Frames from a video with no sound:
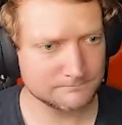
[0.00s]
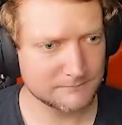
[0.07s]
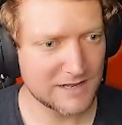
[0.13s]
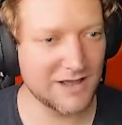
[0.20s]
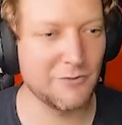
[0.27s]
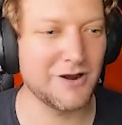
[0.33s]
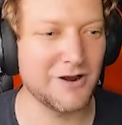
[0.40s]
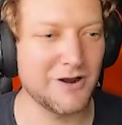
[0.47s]

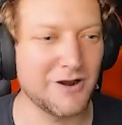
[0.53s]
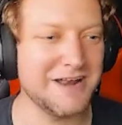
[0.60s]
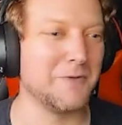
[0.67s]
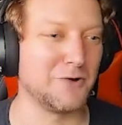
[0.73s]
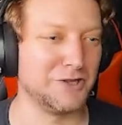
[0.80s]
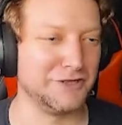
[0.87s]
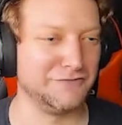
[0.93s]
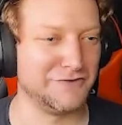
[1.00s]
Wouldn't it have been
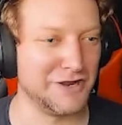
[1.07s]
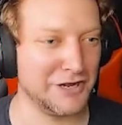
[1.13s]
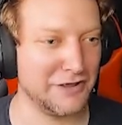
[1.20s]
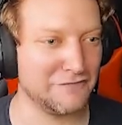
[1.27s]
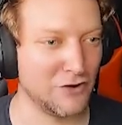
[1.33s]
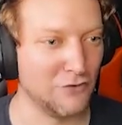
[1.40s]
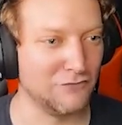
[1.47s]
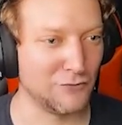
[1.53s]
really funny if
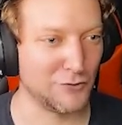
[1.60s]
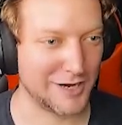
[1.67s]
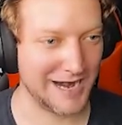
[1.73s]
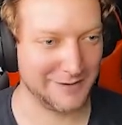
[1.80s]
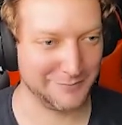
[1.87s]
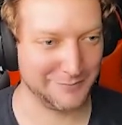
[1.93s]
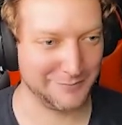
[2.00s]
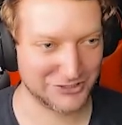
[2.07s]

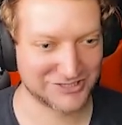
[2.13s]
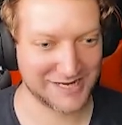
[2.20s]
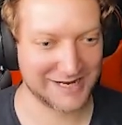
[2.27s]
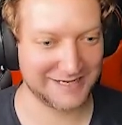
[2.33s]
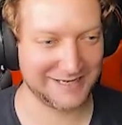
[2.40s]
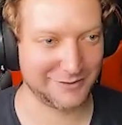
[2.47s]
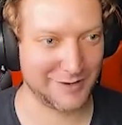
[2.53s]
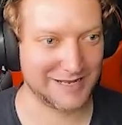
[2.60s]
049 was just
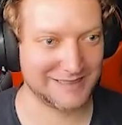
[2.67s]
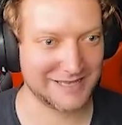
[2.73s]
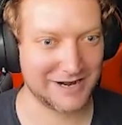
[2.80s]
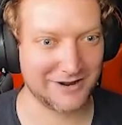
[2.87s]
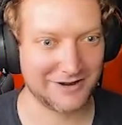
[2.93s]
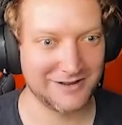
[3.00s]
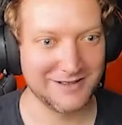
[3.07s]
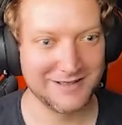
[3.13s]
standing right
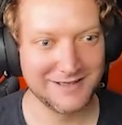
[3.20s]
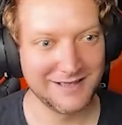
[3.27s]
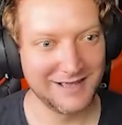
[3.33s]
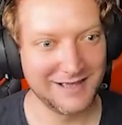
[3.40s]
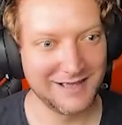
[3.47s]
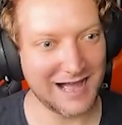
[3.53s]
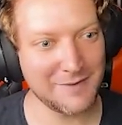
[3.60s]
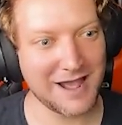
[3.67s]
there?
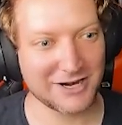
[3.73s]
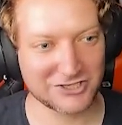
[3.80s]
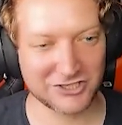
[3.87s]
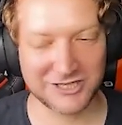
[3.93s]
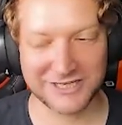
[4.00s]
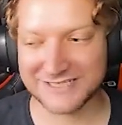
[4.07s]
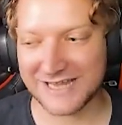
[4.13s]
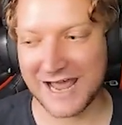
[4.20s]
I'm
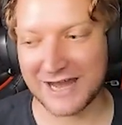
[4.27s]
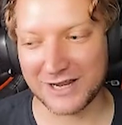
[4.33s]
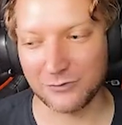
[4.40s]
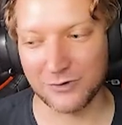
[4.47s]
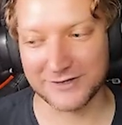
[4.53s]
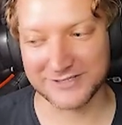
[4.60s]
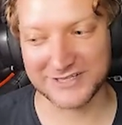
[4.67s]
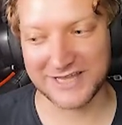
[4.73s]
actually sad he
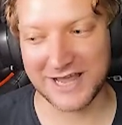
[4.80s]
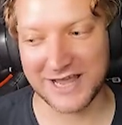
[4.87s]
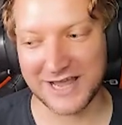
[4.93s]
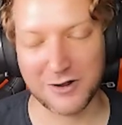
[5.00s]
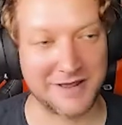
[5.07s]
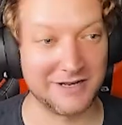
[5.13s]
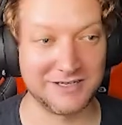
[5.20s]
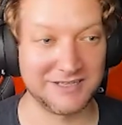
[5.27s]
wasn't. That would have
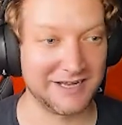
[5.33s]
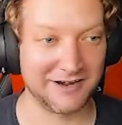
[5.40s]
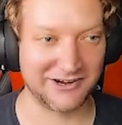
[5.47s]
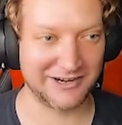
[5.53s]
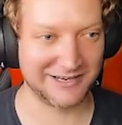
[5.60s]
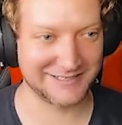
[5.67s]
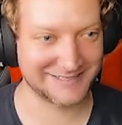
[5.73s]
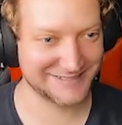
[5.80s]
been
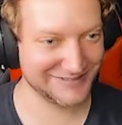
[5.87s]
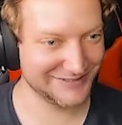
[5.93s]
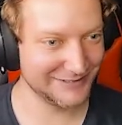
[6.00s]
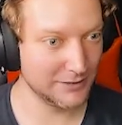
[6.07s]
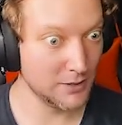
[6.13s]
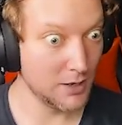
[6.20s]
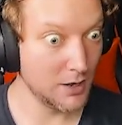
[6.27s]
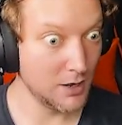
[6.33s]
hilarious.
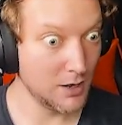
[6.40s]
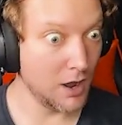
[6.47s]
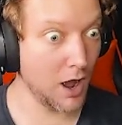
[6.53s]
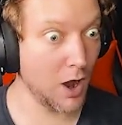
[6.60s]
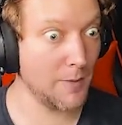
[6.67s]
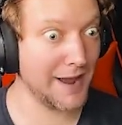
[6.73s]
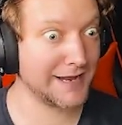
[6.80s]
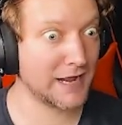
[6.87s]
Oh
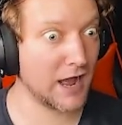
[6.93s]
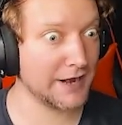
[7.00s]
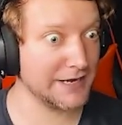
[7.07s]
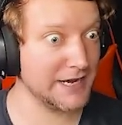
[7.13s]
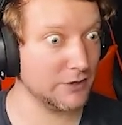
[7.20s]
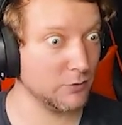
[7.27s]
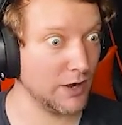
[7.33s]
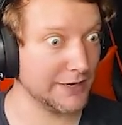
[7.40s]
my God, and
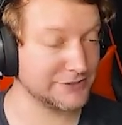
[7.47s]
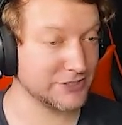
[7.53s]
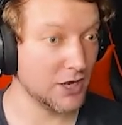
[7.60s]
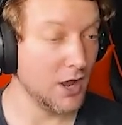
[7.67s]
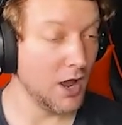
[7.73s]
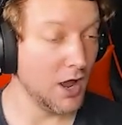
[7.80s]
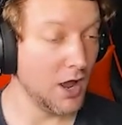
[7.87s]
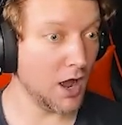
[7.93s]
he was!
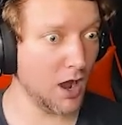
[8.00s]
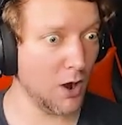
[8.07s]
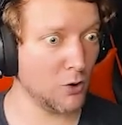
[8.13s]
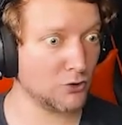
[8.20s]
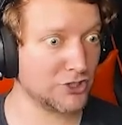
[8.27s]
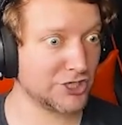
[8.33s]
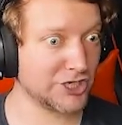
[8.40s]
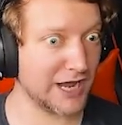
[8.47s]
Oh
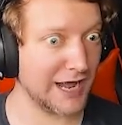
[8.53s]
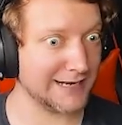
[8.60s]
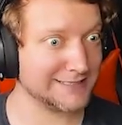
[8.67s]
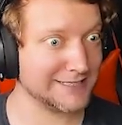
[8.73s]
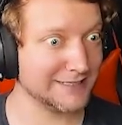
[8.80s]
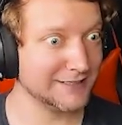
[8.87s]
shit!